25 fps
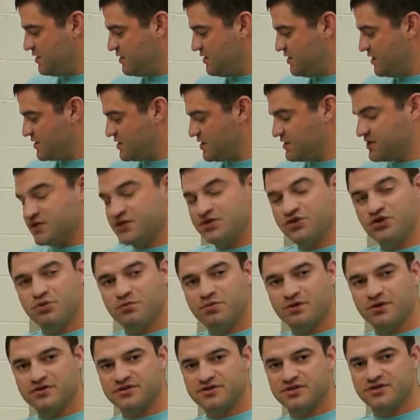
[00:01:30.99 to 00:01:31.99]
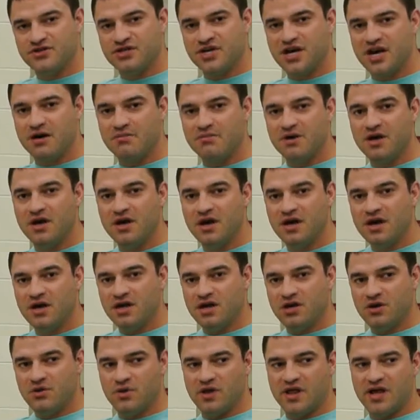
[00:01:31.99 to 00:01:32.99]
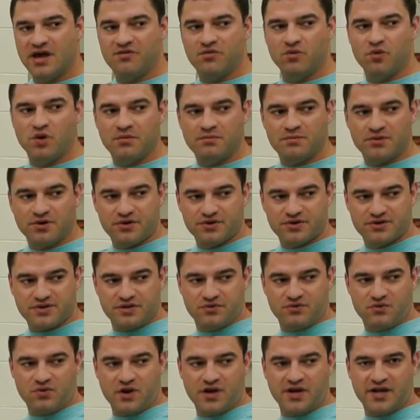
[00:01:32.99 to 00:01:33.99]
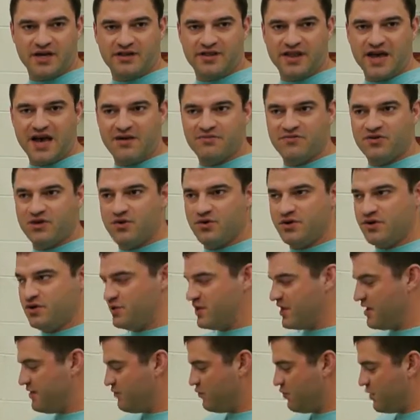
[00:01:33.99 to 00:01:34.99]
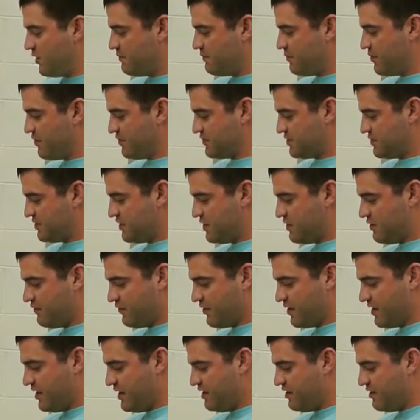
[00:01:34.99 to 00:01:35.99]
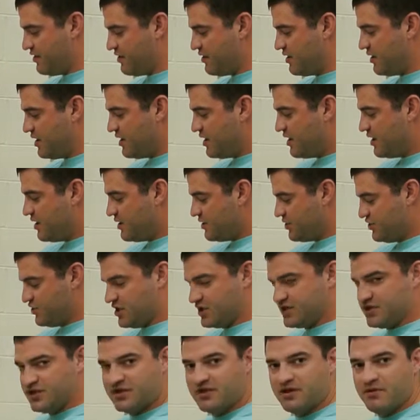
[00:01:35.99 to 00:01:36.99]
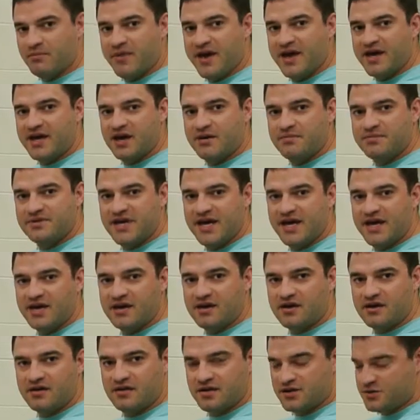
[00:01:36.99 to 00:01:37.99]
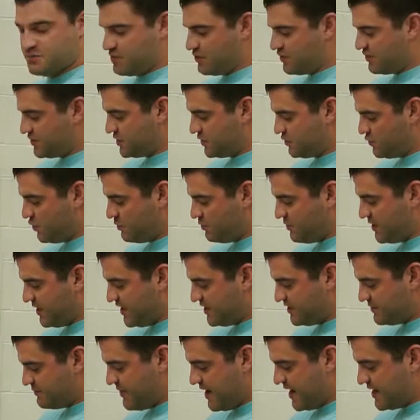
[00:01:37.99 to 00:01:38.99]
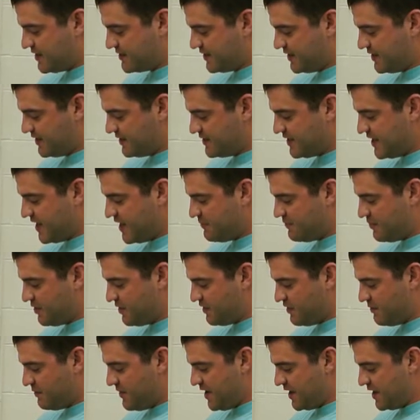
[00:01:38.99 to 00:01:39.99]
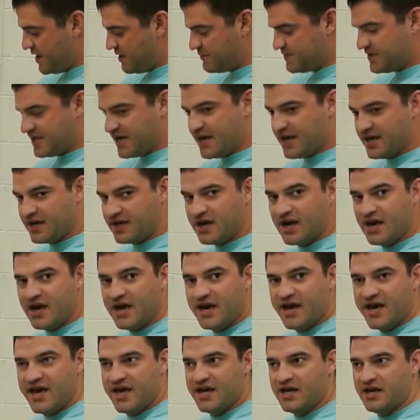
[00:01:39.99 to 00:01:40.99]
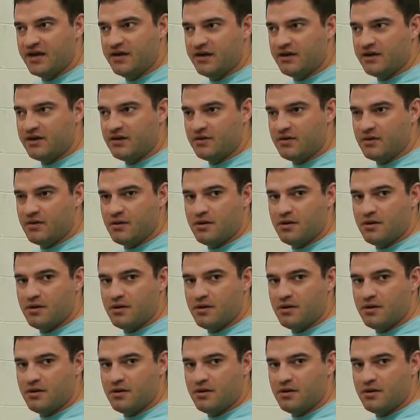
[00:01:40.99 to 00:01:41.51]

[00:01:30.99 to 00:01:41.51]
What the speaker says: this is a two-person job. You will have one person running LabVIEW and you'll have one person over here judging the makeup tank. This person will place masking tape on the makeup tank and